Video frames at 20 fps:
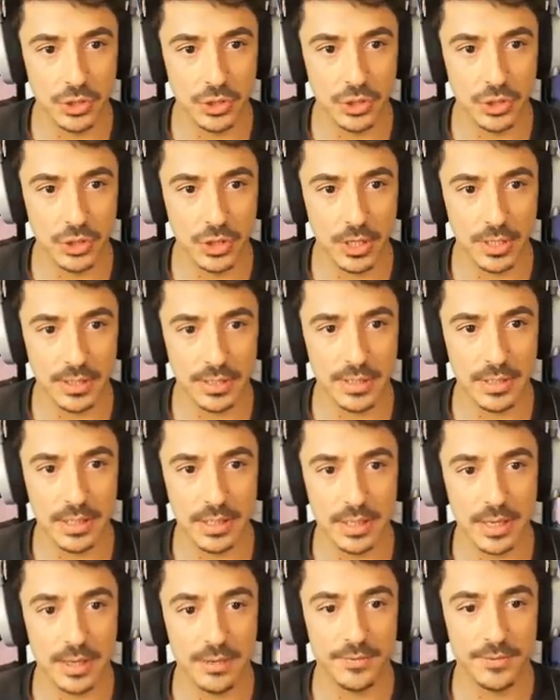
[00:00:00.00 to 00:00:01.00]
Just
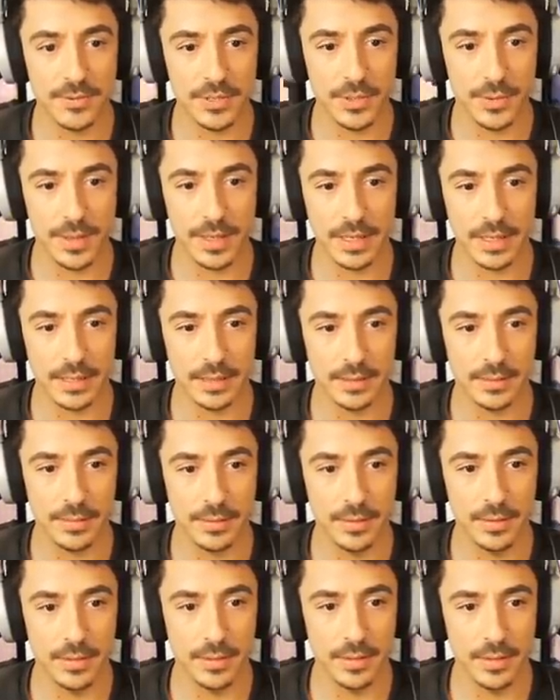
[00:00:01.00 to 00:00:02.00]
enough so I can
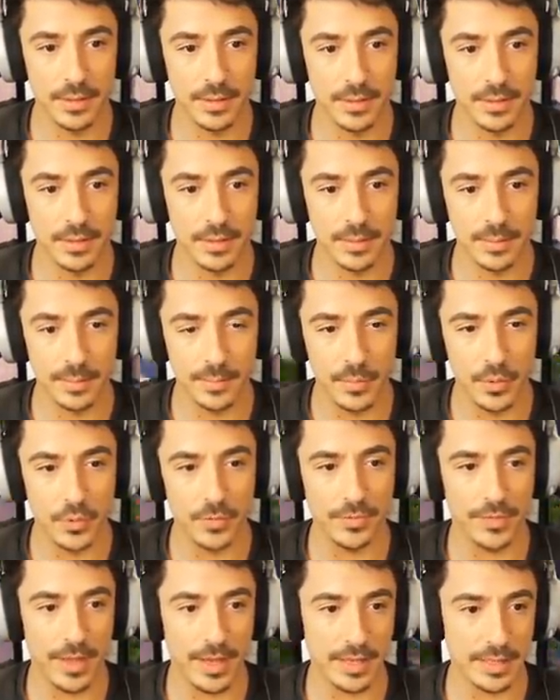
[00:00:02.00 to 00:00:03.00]

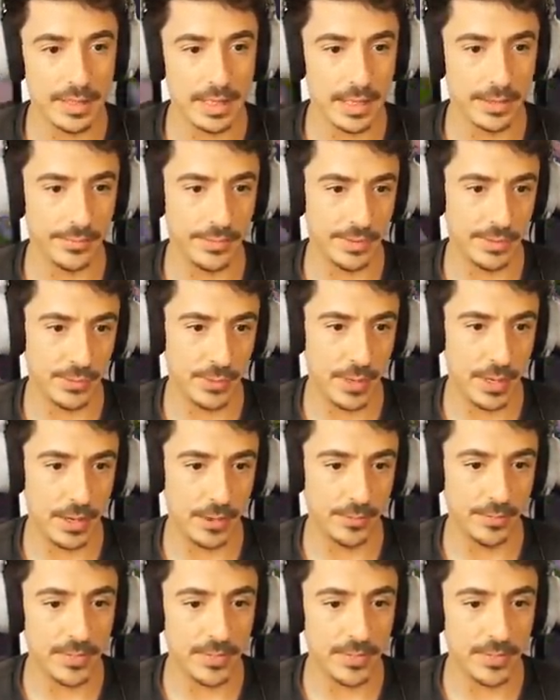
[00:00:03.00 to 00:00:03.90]
move that down as well.